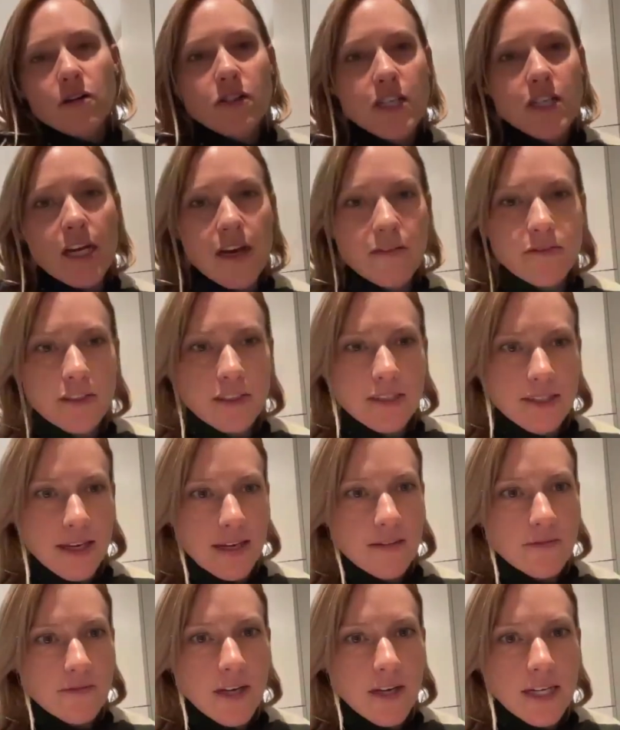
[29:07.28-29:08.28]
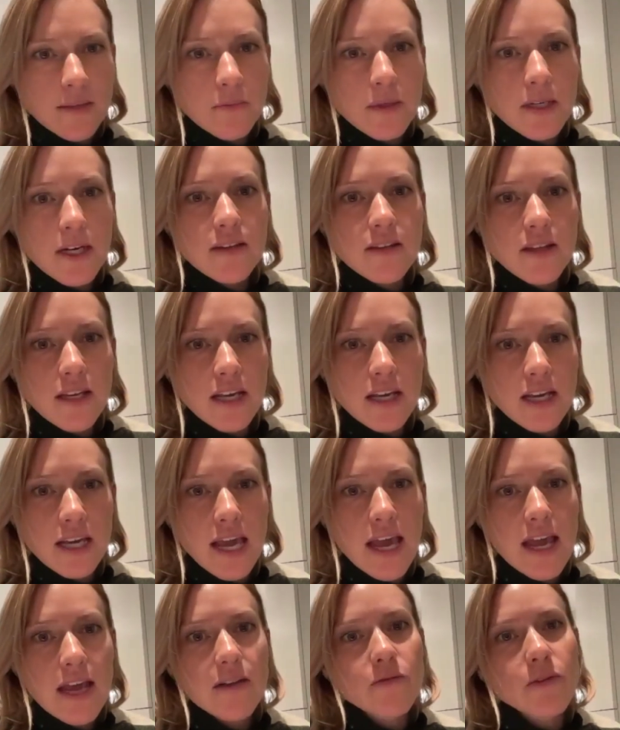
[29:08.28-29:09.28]
cons to everything. Right. But I think it
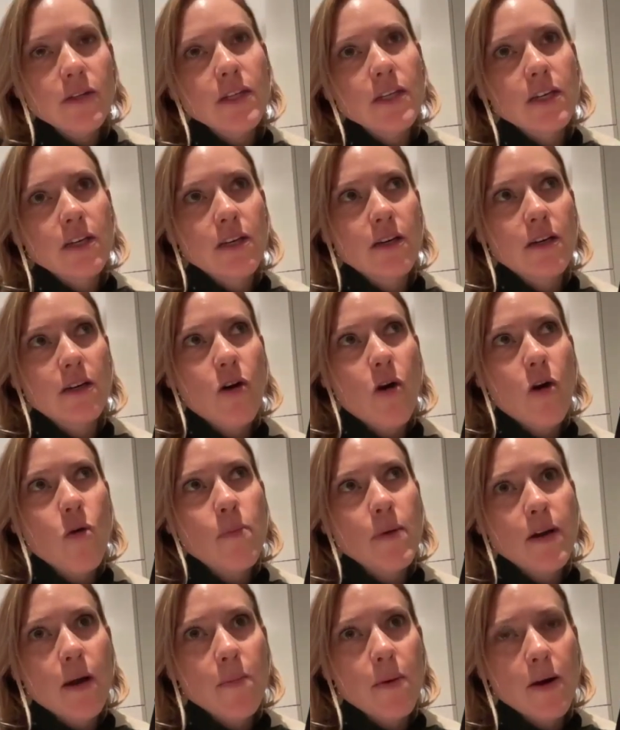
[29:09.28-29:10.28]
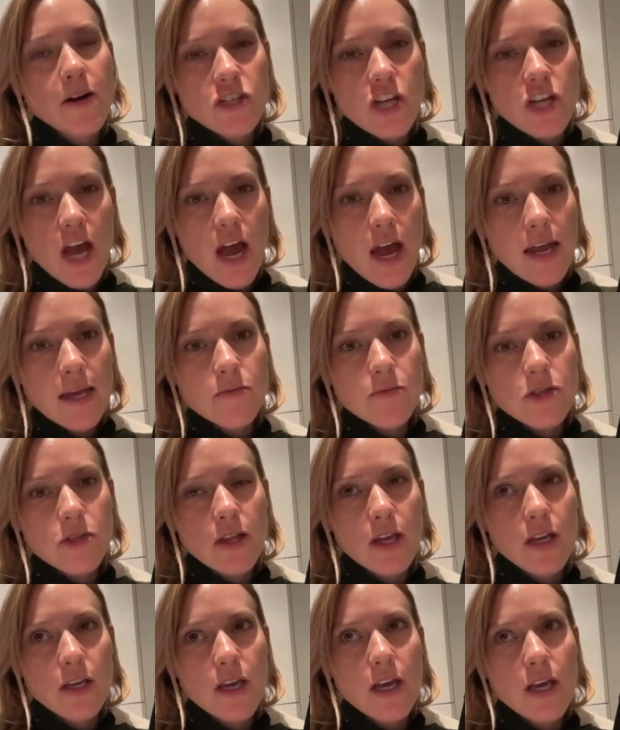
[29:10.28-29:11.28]
can really open up our time to
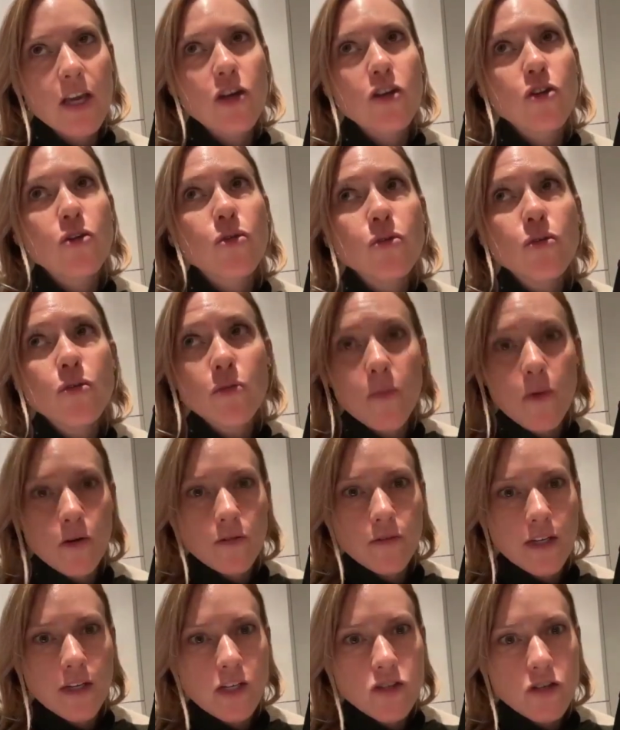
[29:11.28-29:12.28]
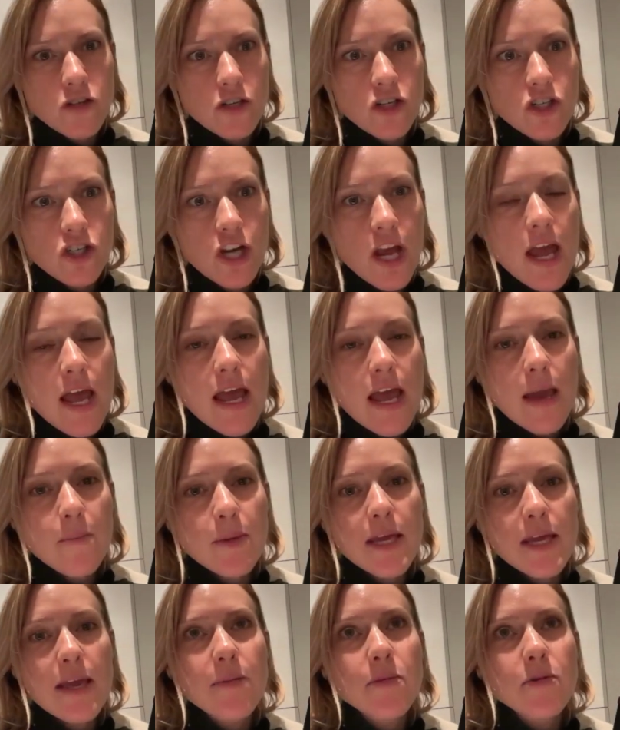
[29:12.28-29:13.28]
like include more research and
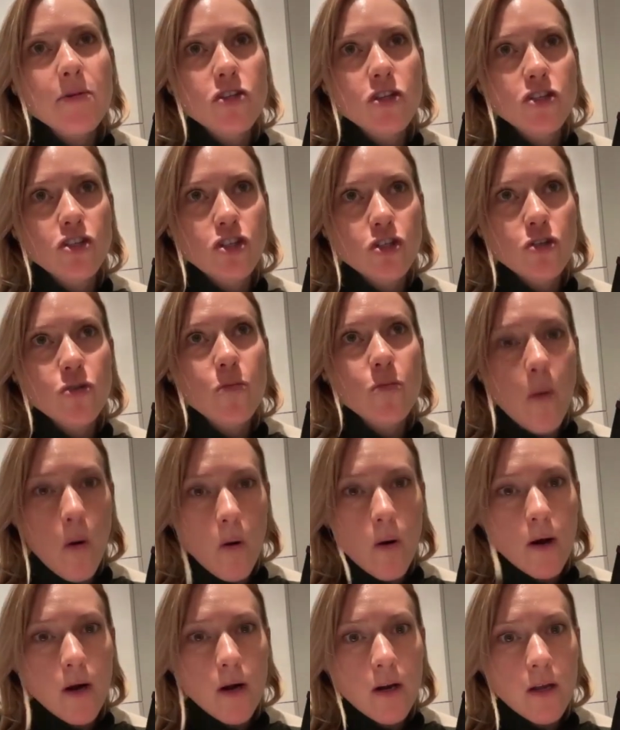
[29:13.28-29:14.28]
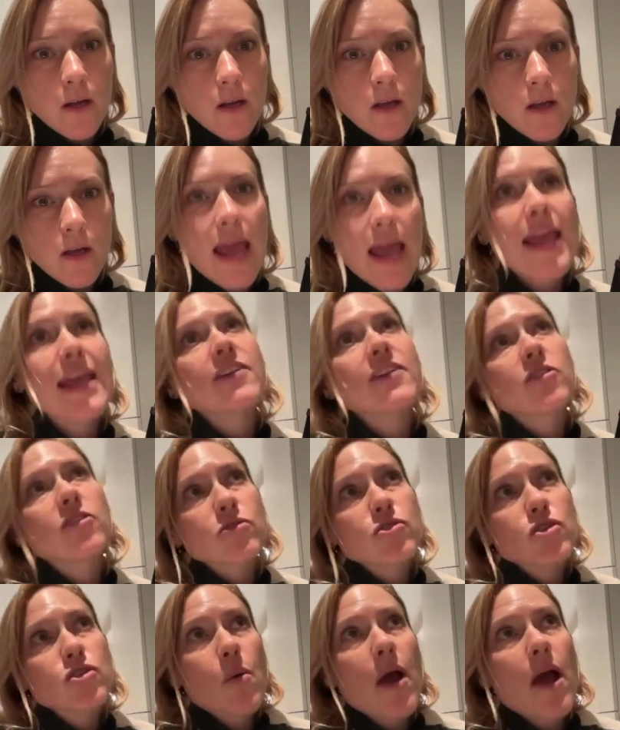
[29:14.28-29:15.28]
be able to do more. And
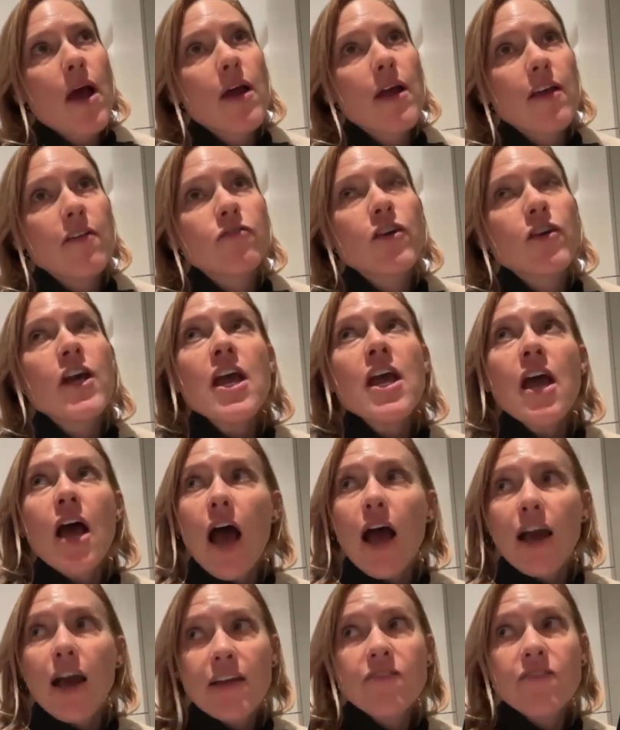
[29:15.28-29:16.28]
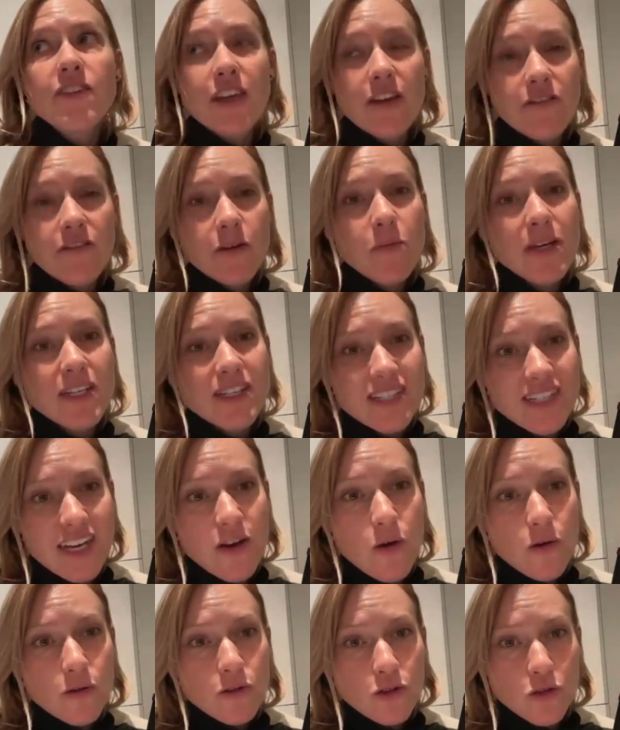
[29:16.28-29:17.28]
also, if I have given my
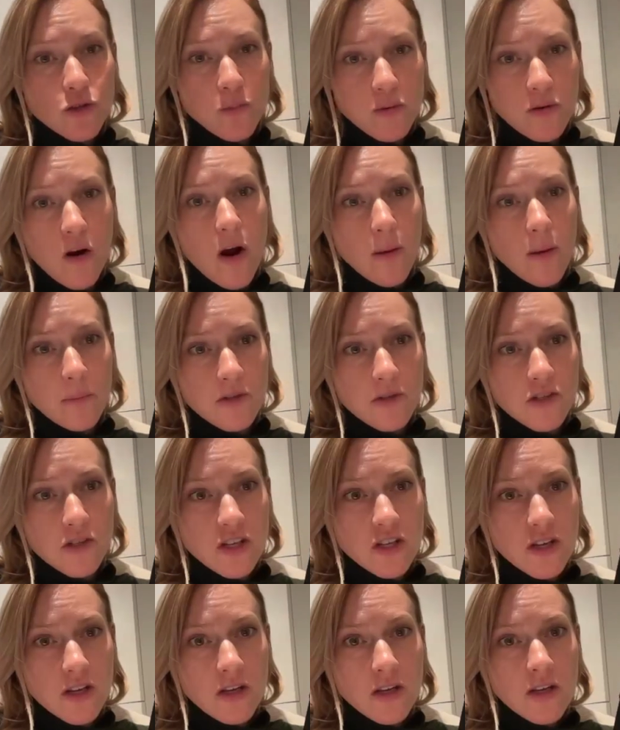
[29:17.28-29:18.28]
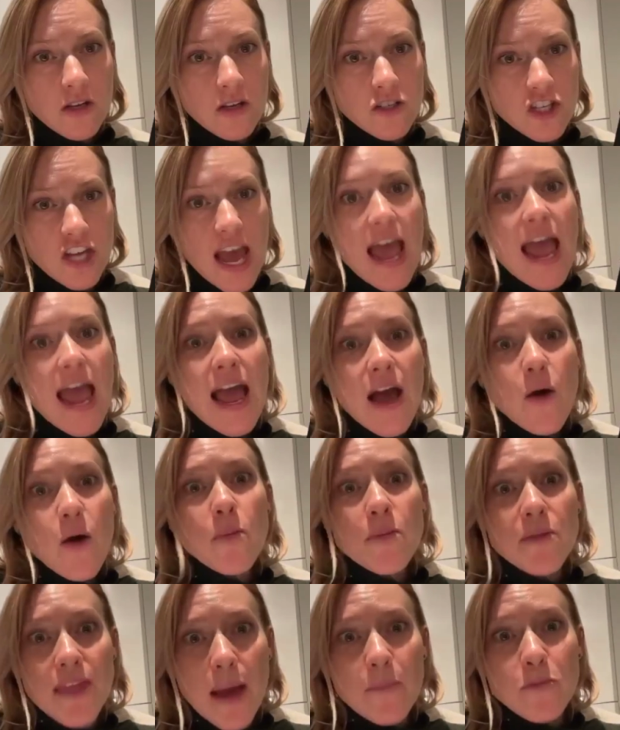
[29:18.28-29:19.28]
stakeholders prompts to
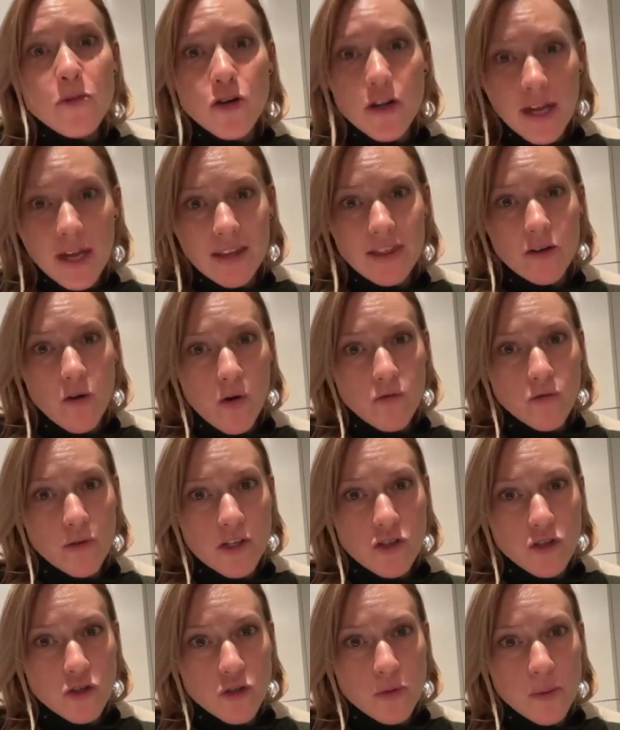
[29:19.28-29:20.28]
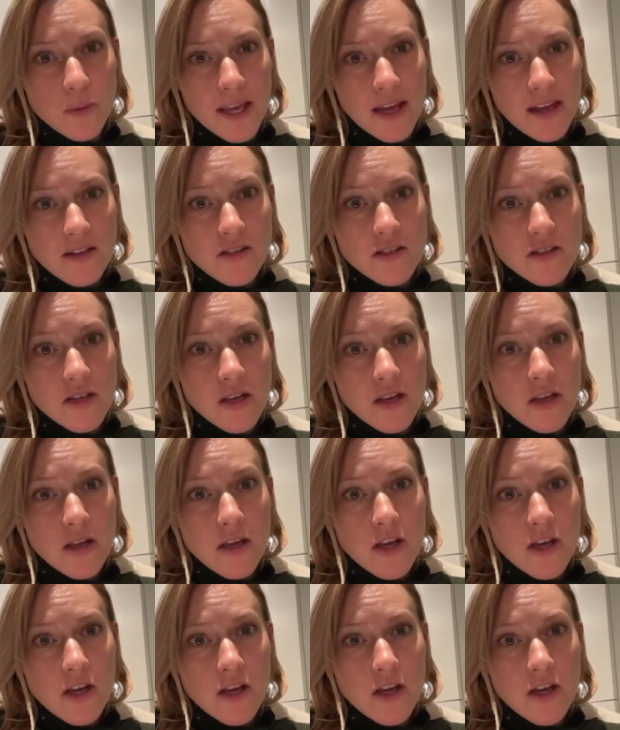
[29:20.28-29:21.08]
help them create their own research plans.